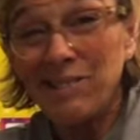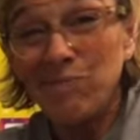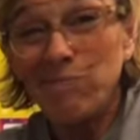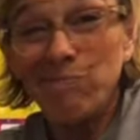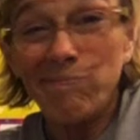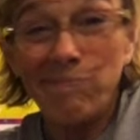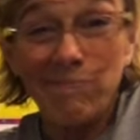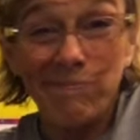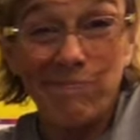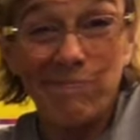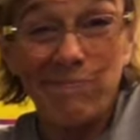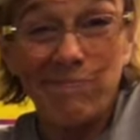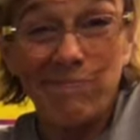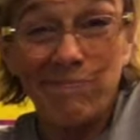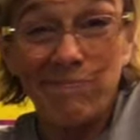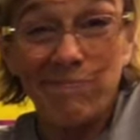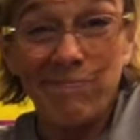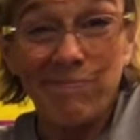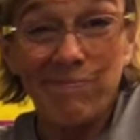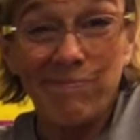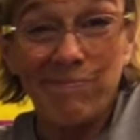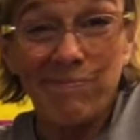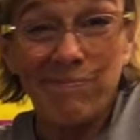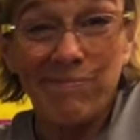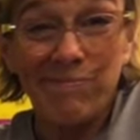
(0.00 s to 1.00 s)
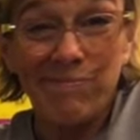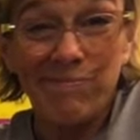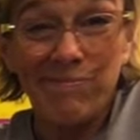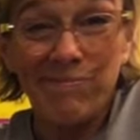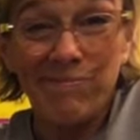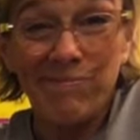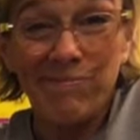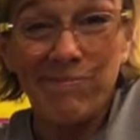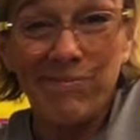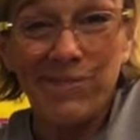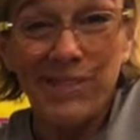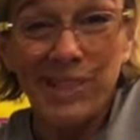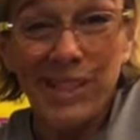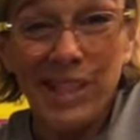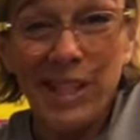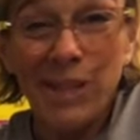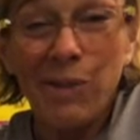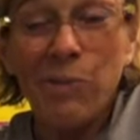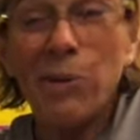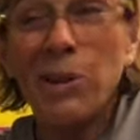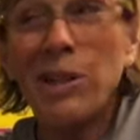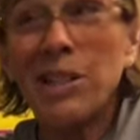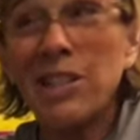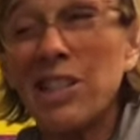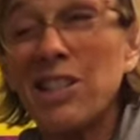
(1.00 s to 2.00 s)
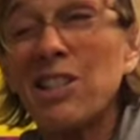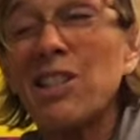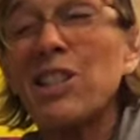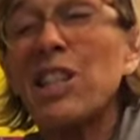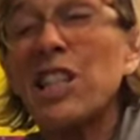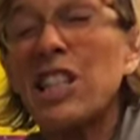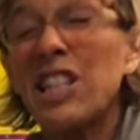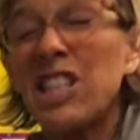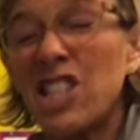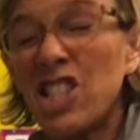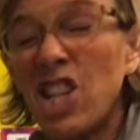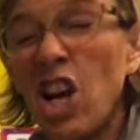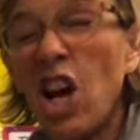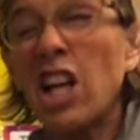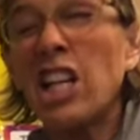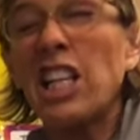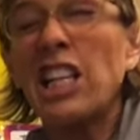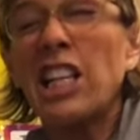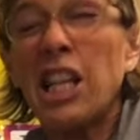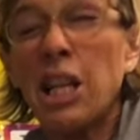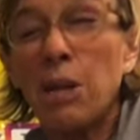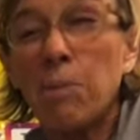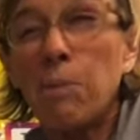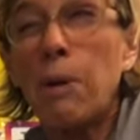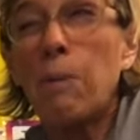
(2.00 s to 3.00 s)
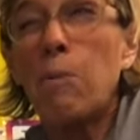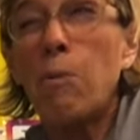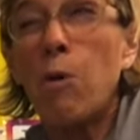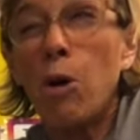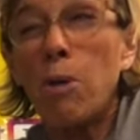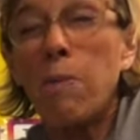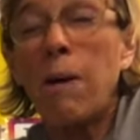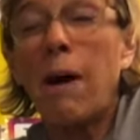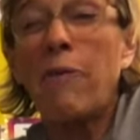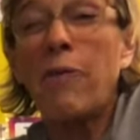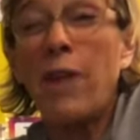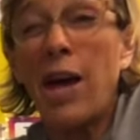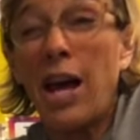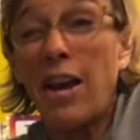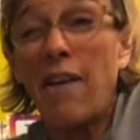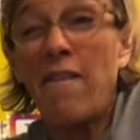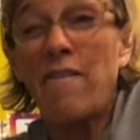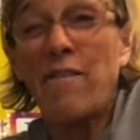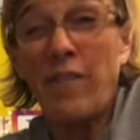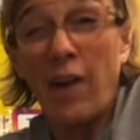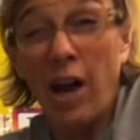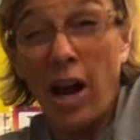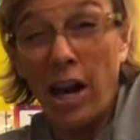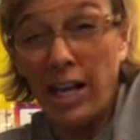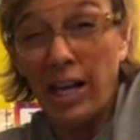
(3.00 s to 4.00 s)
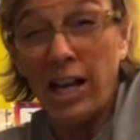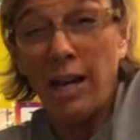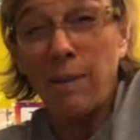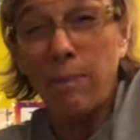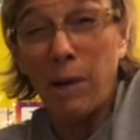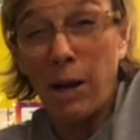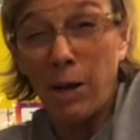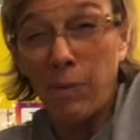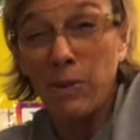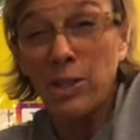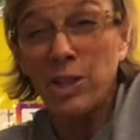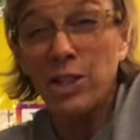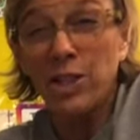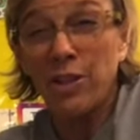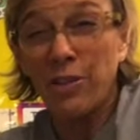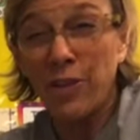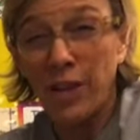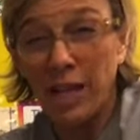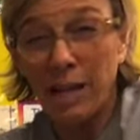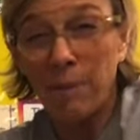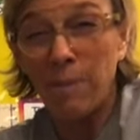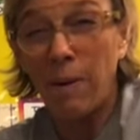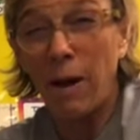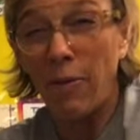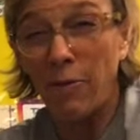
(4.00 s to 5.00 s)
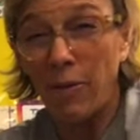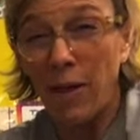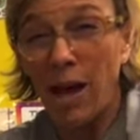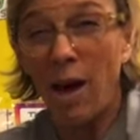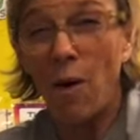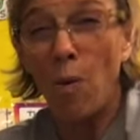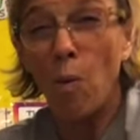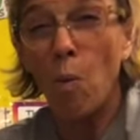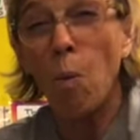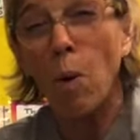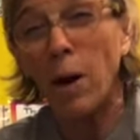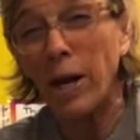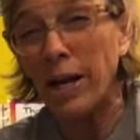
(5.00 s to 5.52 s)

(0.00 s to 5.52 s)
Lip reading: We're going to talk a little bit more about that on Friday, but I want you to think about that, what